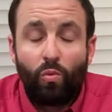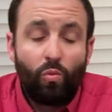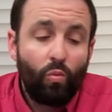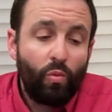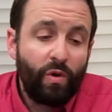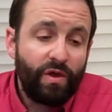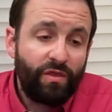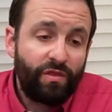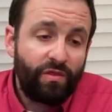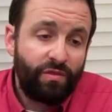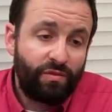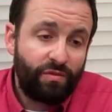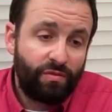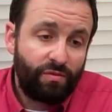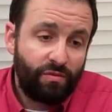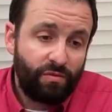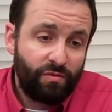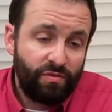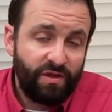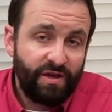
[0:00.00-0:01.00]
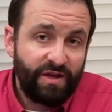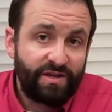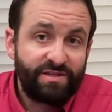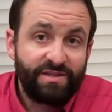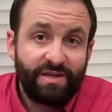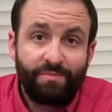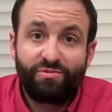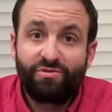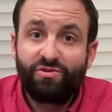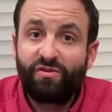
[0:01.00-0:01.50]
with the
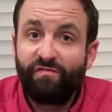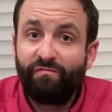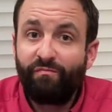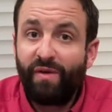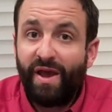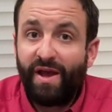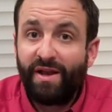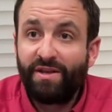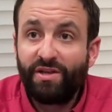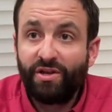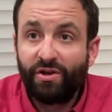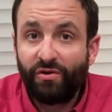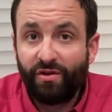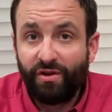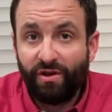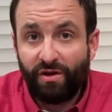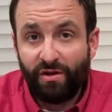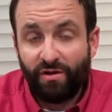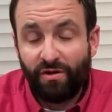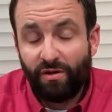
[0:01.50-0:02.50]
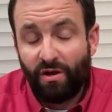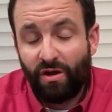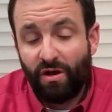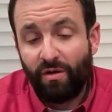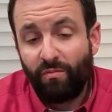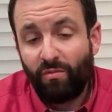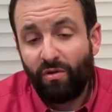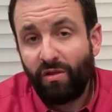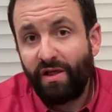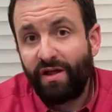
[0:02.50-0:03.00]
exception of bacteria,
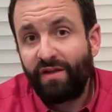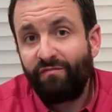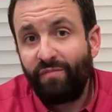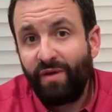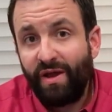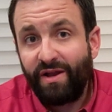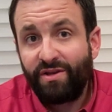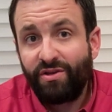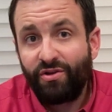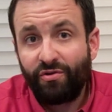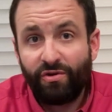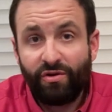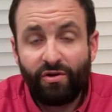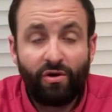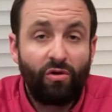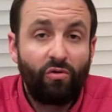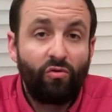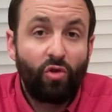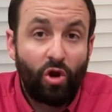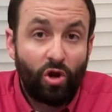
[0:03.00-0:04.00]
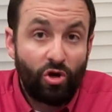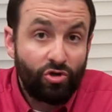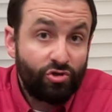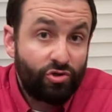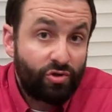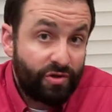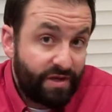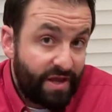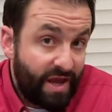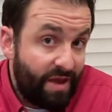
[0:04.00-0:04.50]
a lot of bacteria are
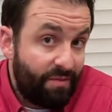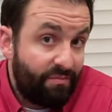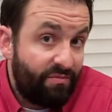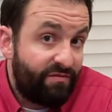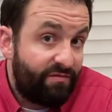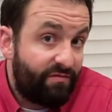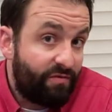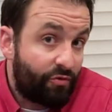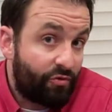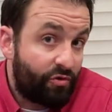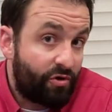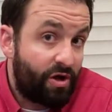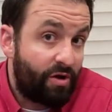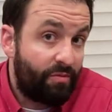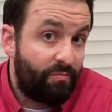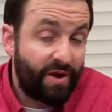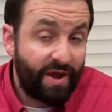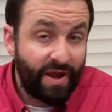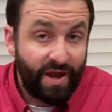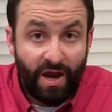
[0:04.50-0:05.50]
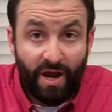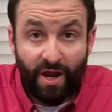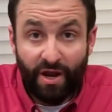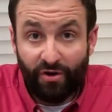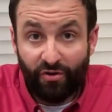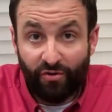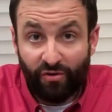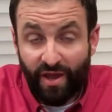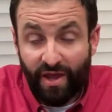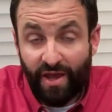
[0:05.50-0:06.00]
larger and can be filtered out by
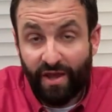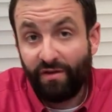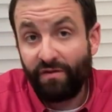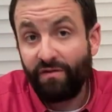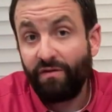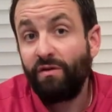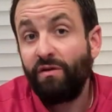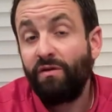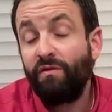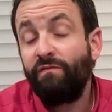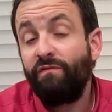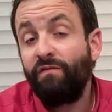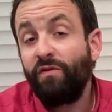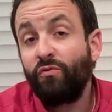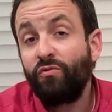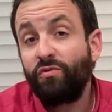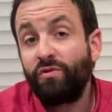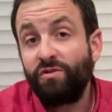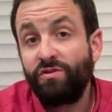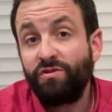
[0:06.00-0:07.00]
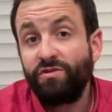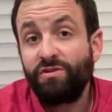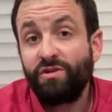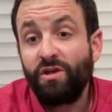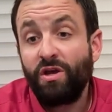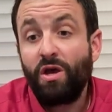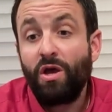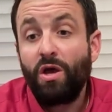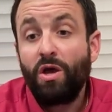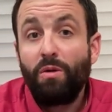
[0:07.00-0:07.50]
higher end
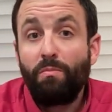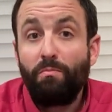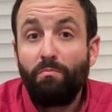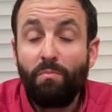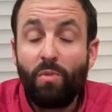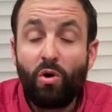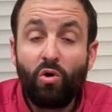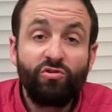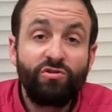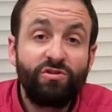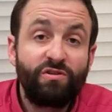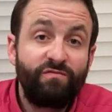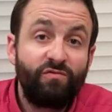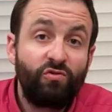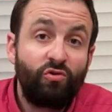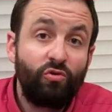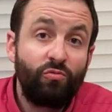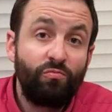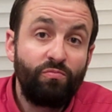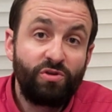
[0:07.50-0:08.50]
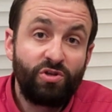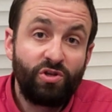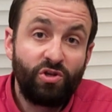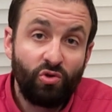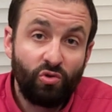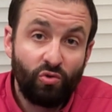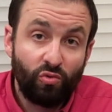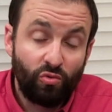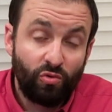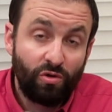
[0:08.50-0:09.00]
filters. Most of group
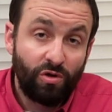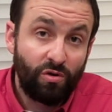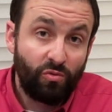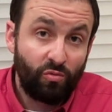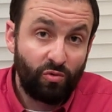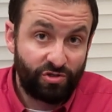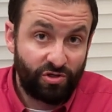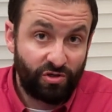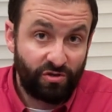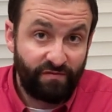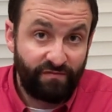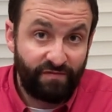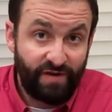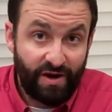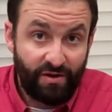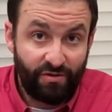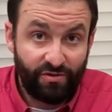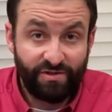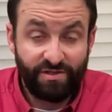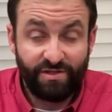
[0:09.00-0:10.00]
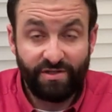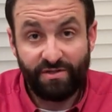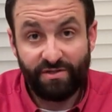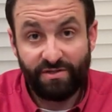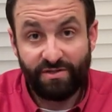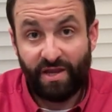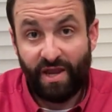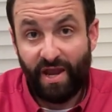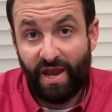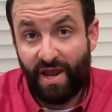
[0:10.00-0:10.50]
2, which are the
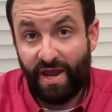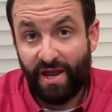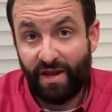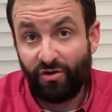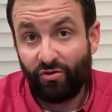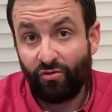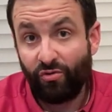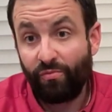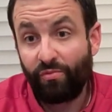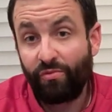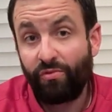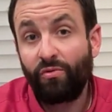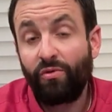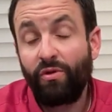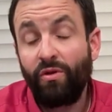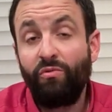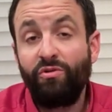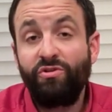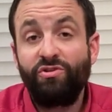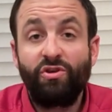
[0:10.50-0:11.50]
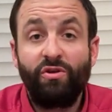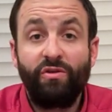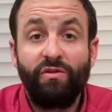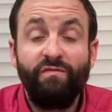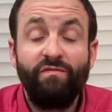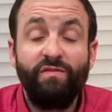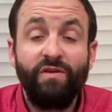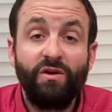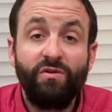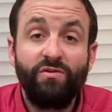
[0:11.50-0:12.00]
viruses, and group 3, which are
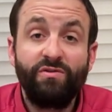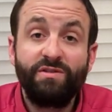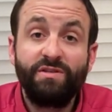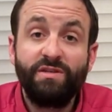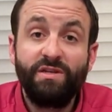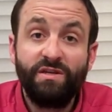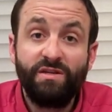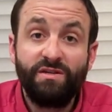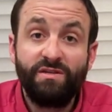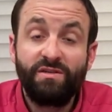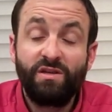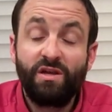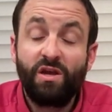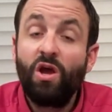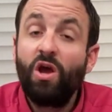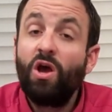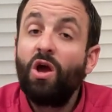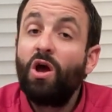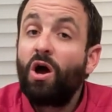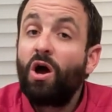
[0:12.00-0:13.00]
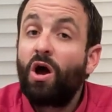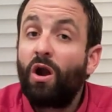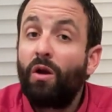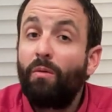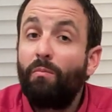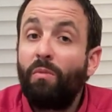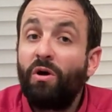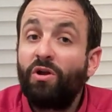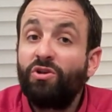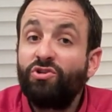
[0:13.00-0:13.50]
the VOCs,
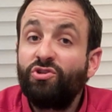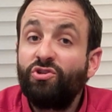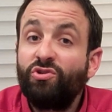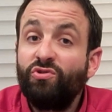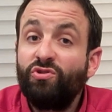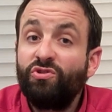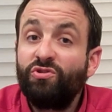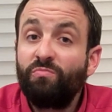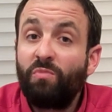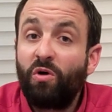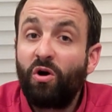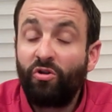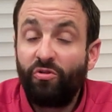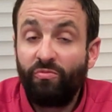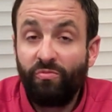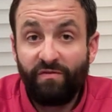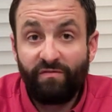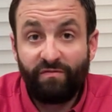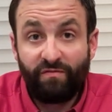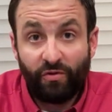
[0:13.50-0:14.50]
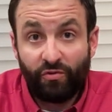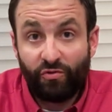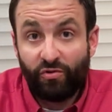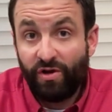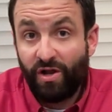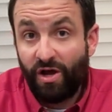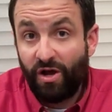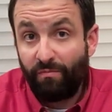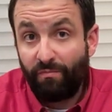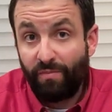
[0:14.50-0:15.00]
are much too small to be
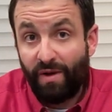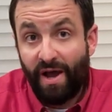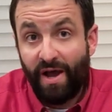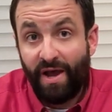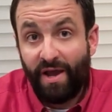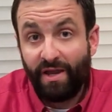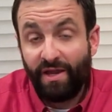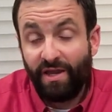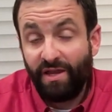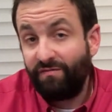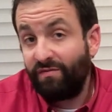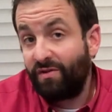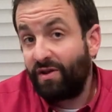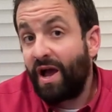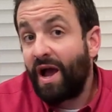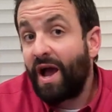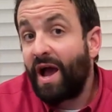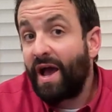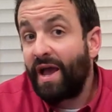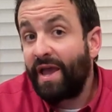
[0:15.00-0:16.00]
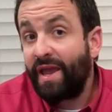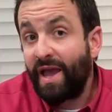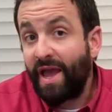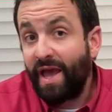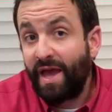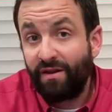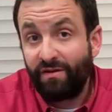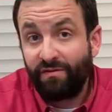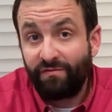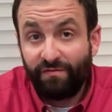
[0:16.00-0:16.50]
filtered out by even
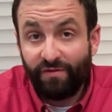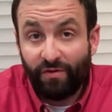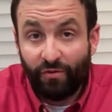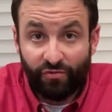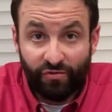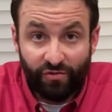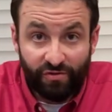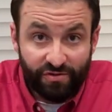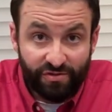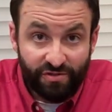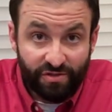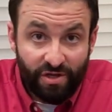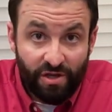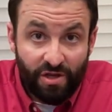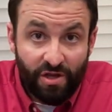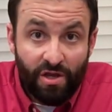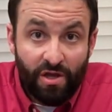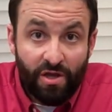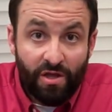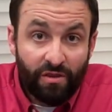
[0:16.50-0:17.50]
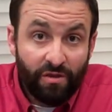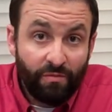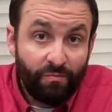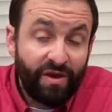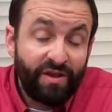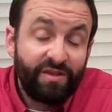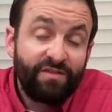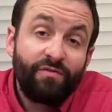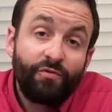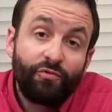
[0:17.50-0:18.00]
high-end filters. The
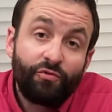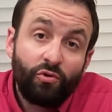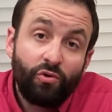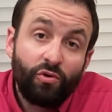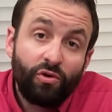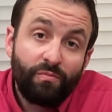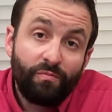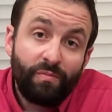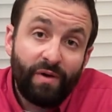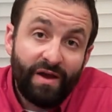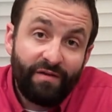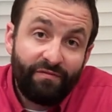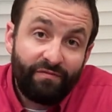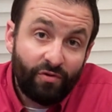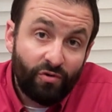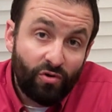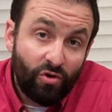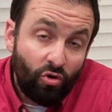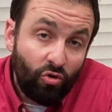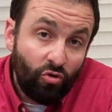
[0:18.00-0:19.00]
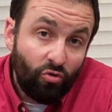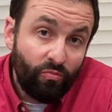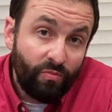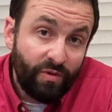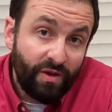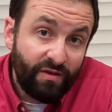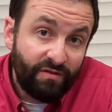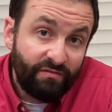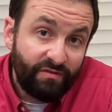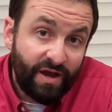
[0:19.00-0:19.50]
best filter you can buy for your
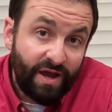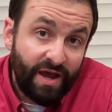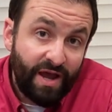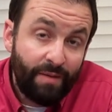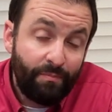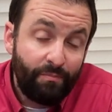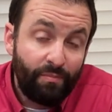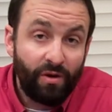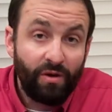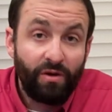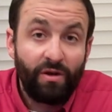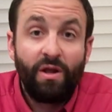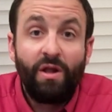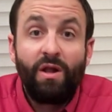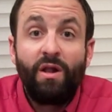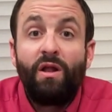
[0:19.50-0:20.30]
home is a HEPA.